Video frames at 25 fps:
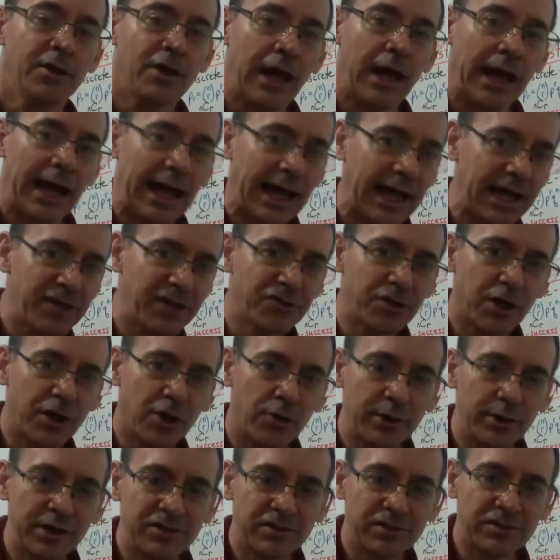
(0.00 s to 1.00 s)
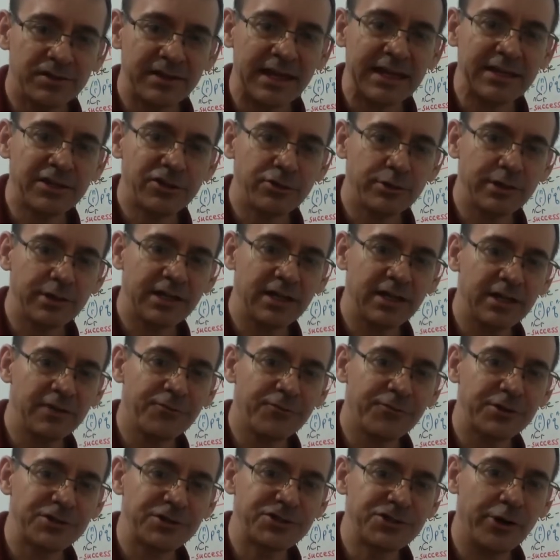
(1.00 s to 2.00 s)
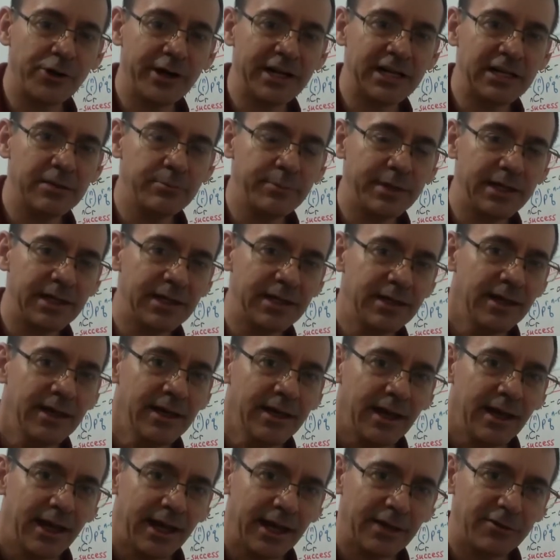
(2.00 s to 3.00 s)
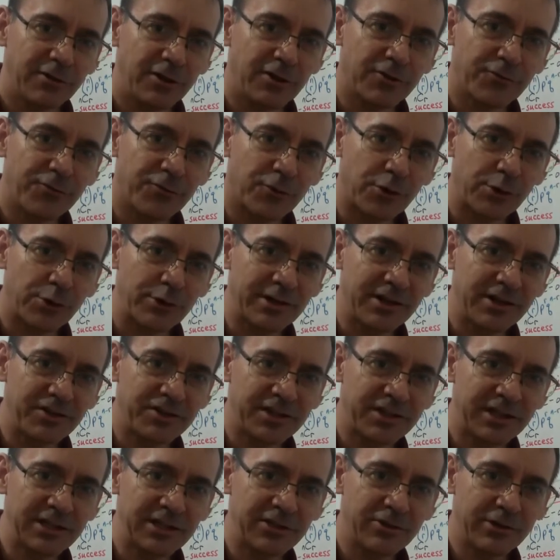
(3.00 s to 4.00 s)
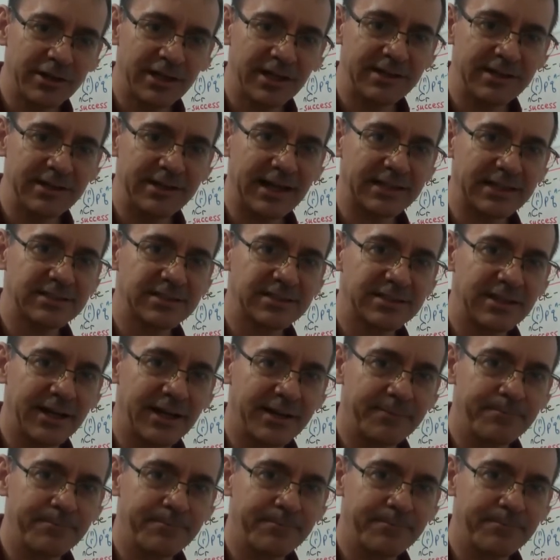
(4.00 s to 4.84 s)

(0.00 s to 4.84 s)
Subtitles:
As always, thank you again for joining me, and look forward to seeing you again next time.